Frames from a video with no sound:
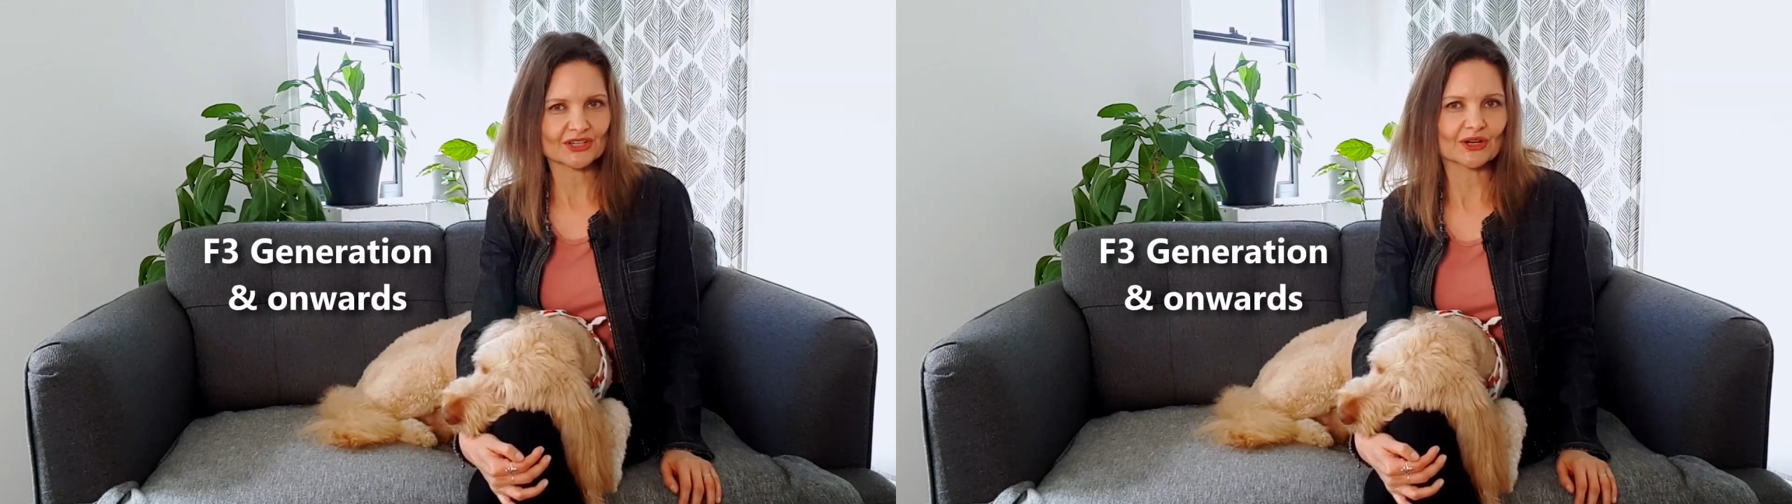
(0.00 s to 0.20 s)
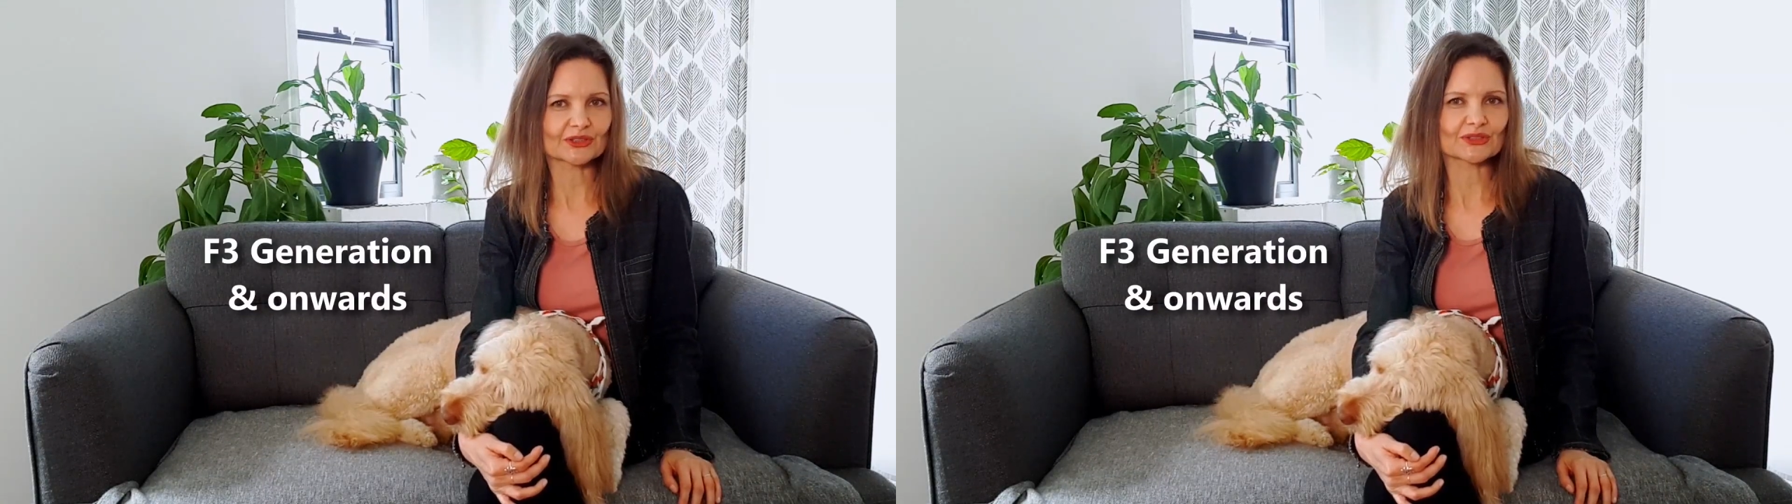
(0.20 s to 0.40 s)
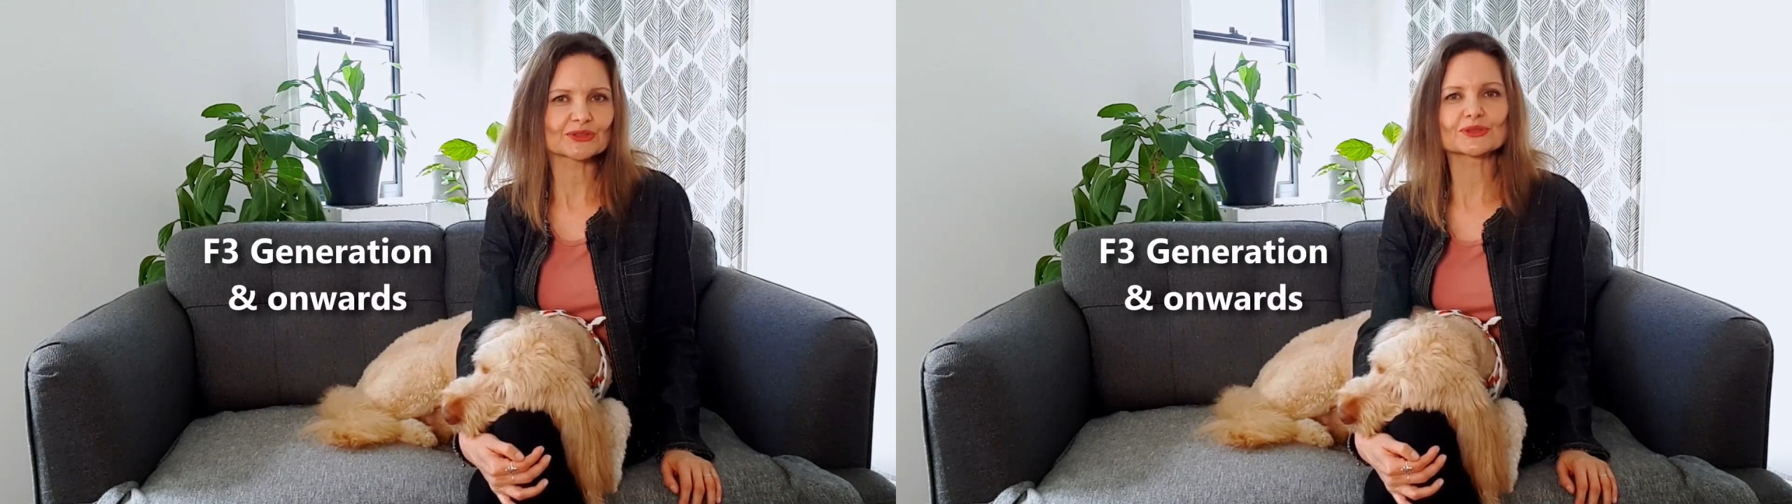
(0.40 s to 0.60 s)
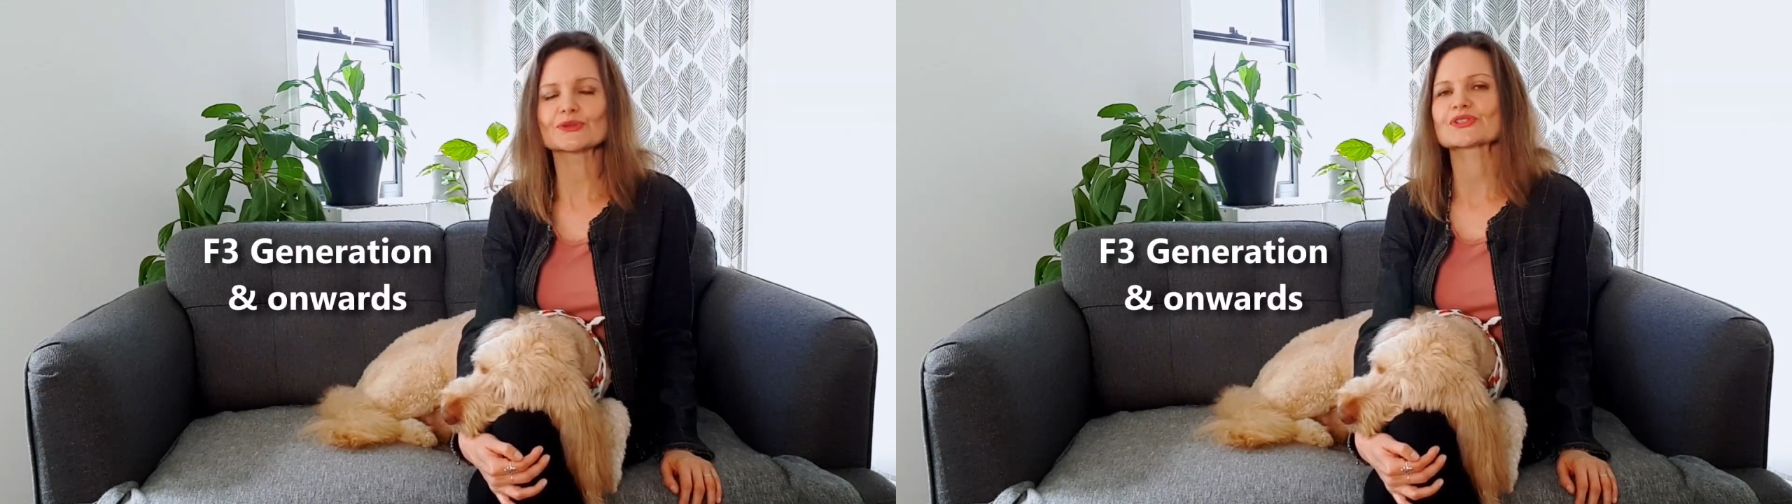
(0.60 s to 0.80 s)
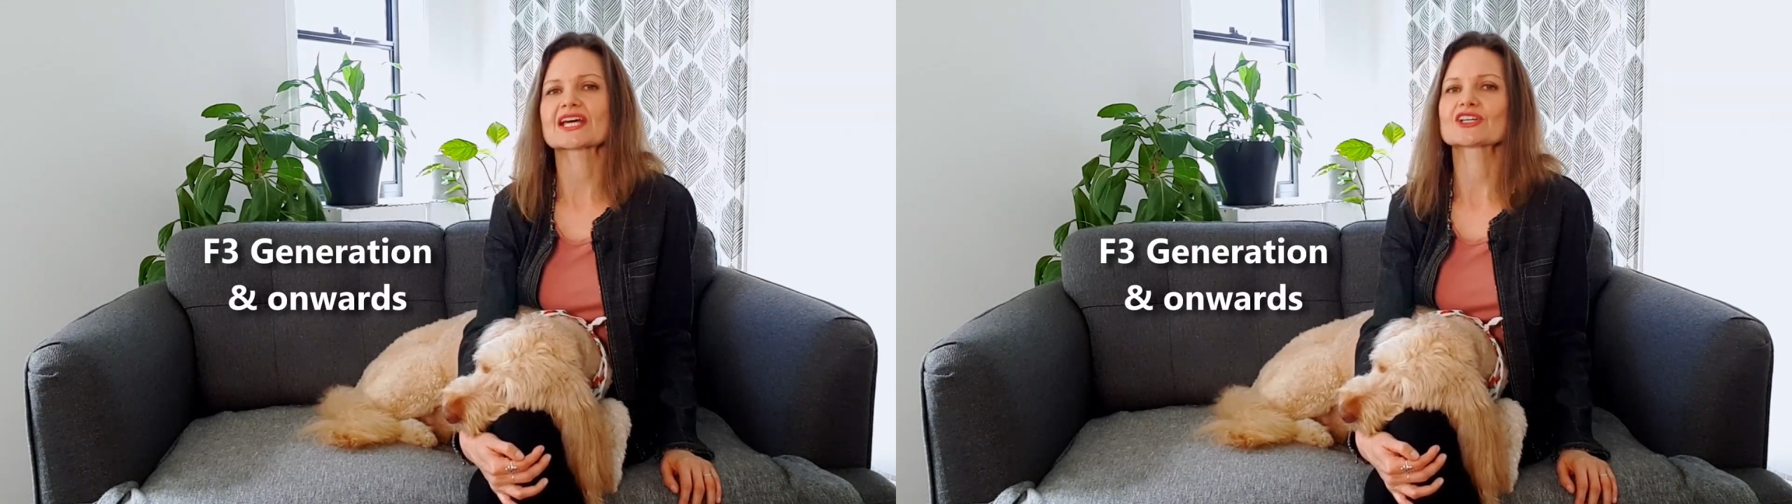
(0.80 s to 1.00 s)

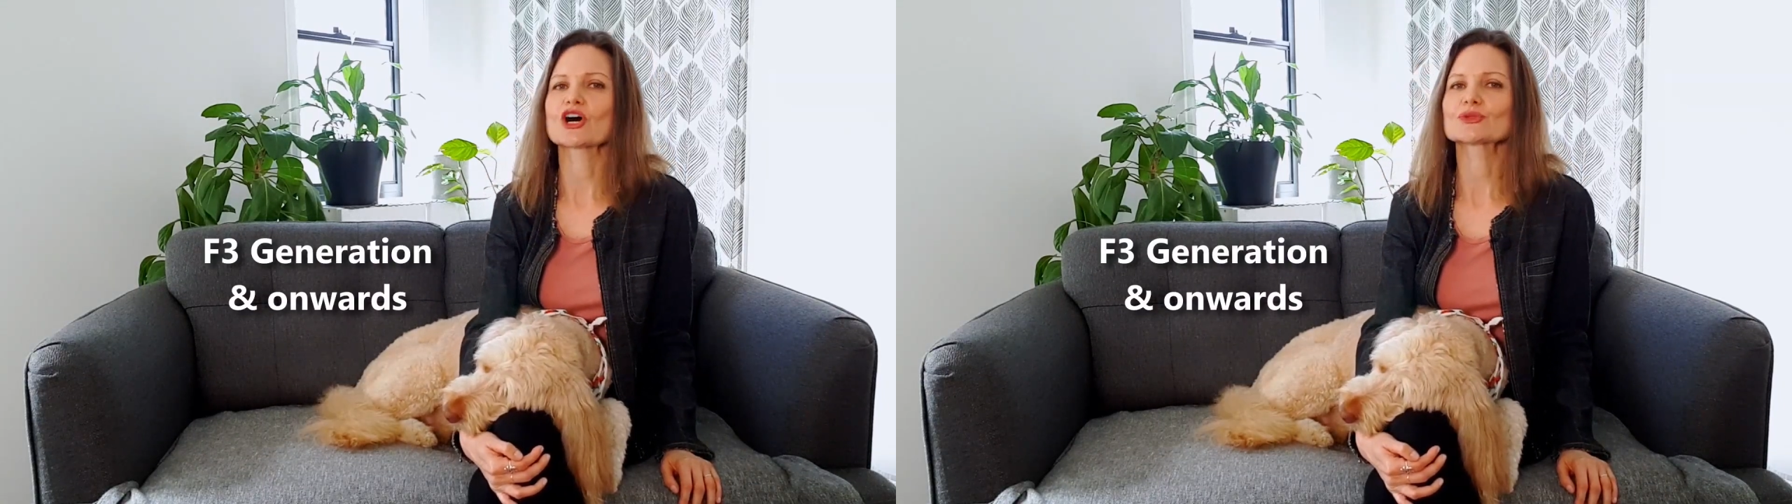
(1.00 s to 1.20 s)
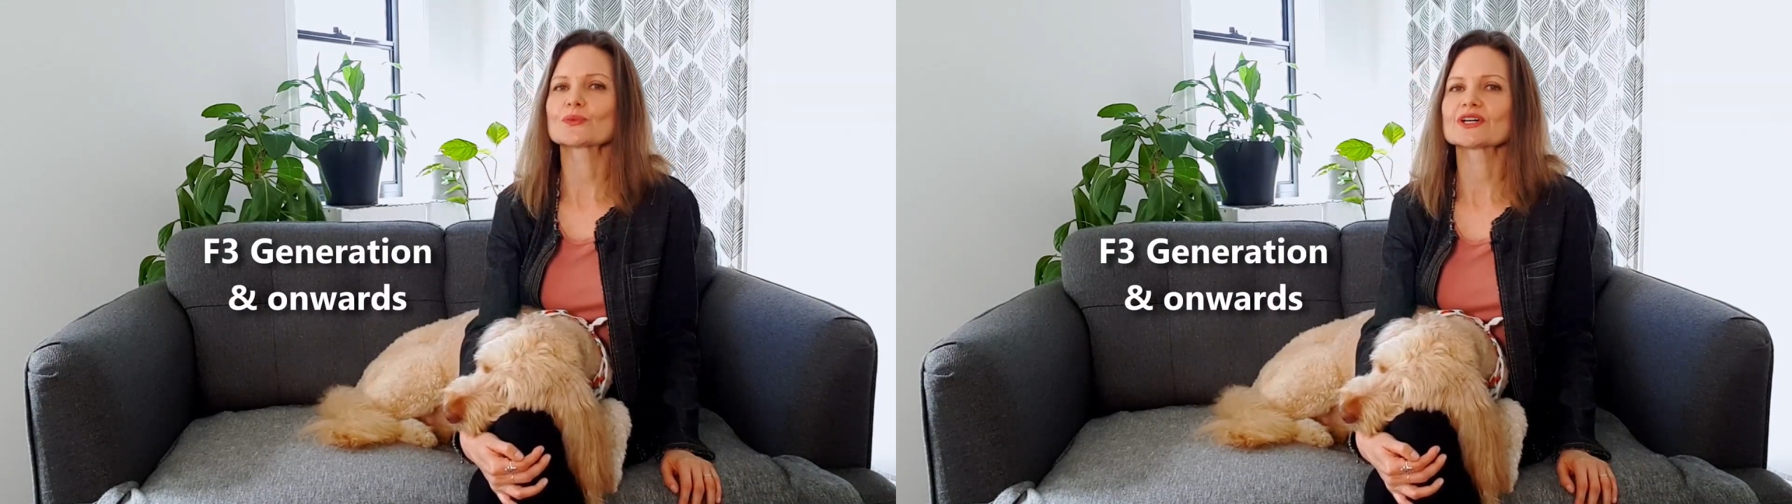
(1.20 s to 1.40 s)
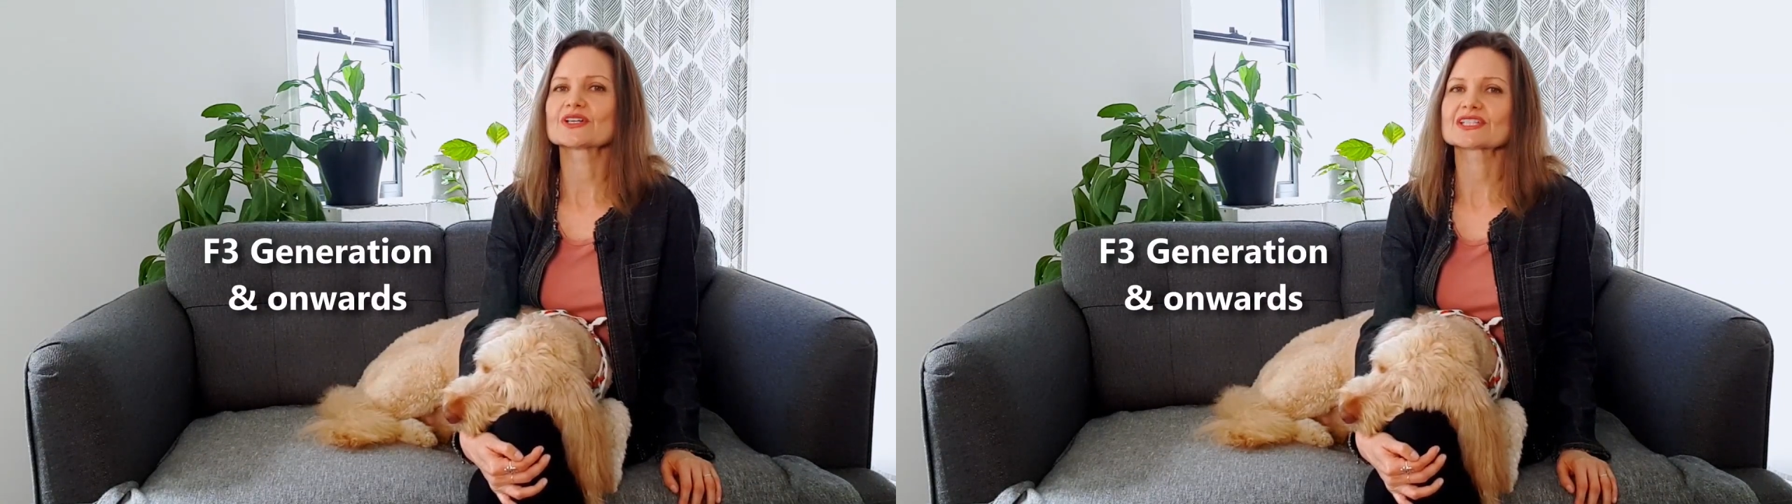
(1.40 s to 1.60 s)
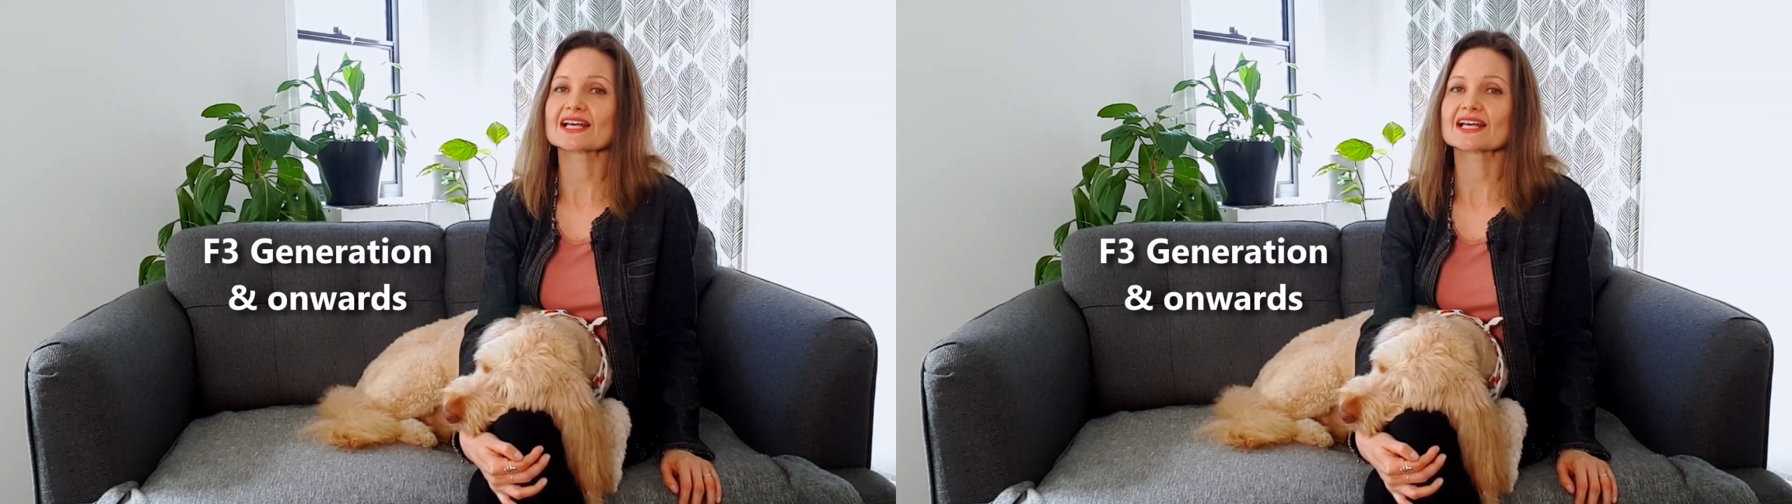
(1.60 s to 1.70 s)
Goldendoodles and onwards